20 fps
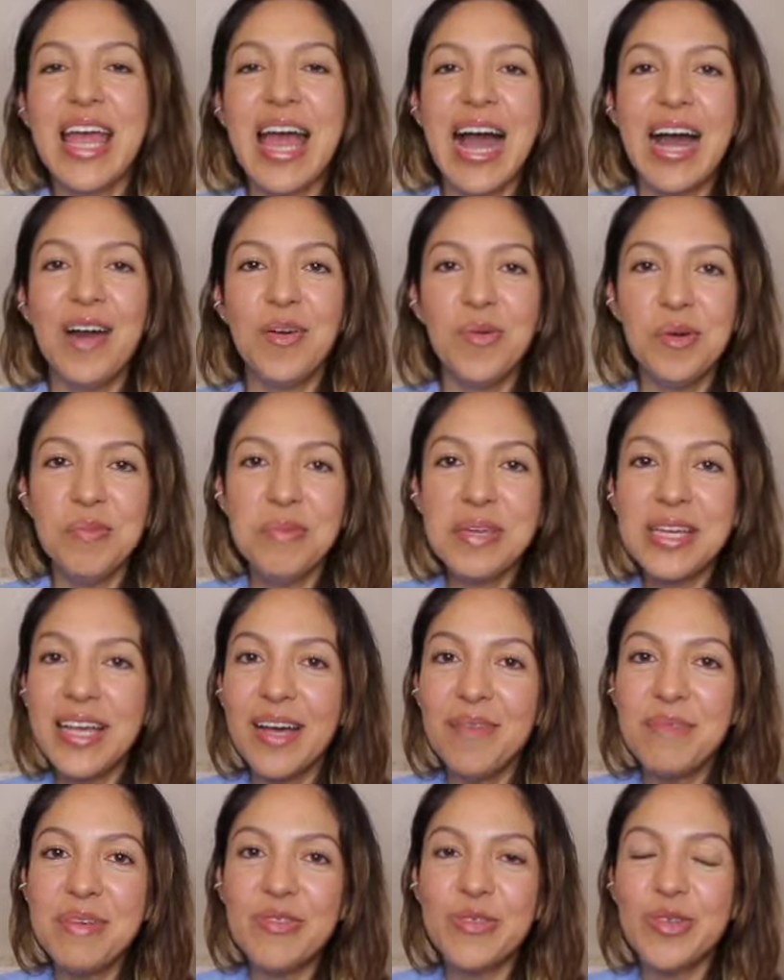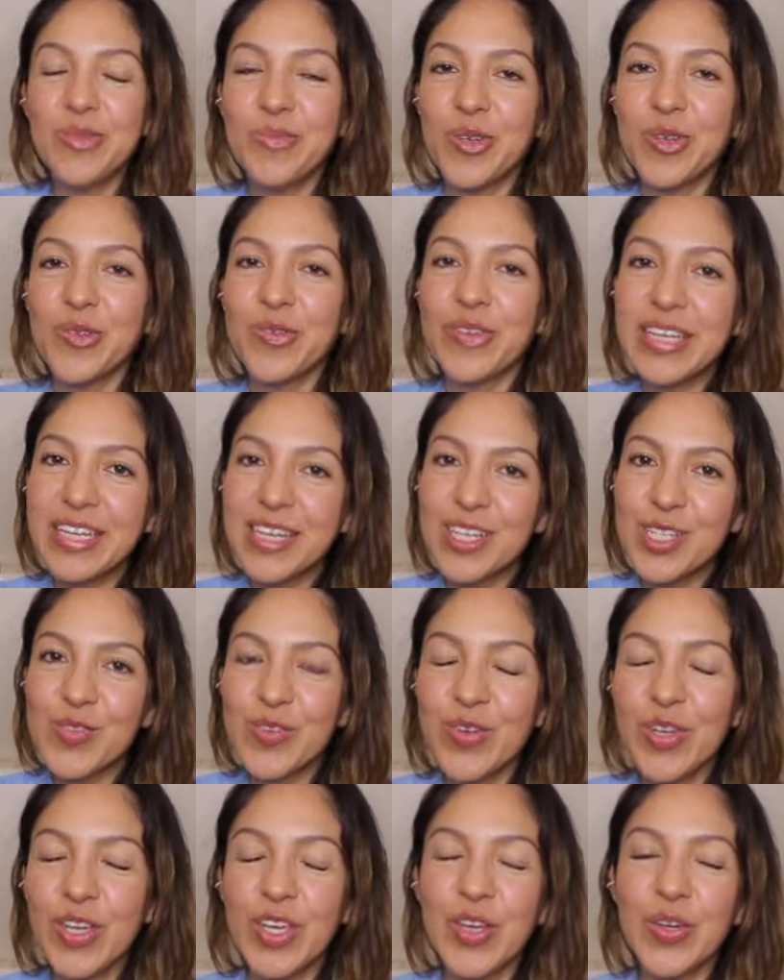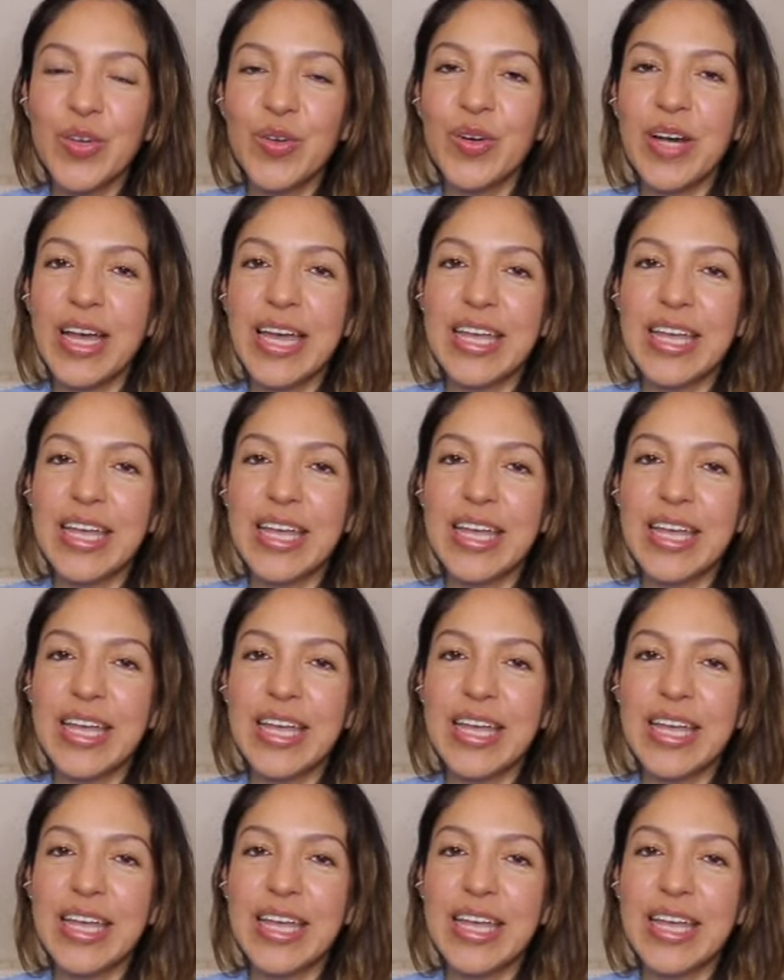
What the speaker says: I will be coming with more videos for you.